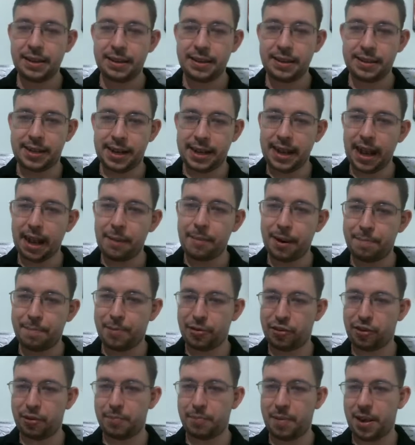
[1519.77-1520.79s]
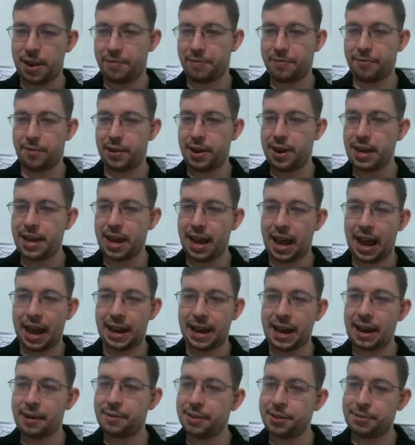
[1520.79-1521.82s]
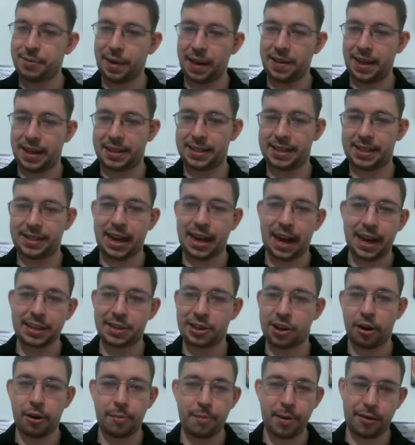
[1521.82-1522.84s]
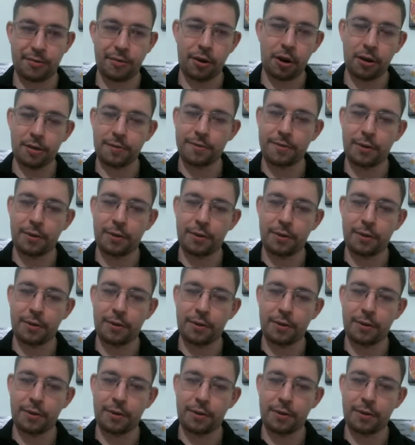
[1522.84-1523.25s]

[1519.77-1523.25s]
So the game went bishop e3, and that was where things started to go a bit wrong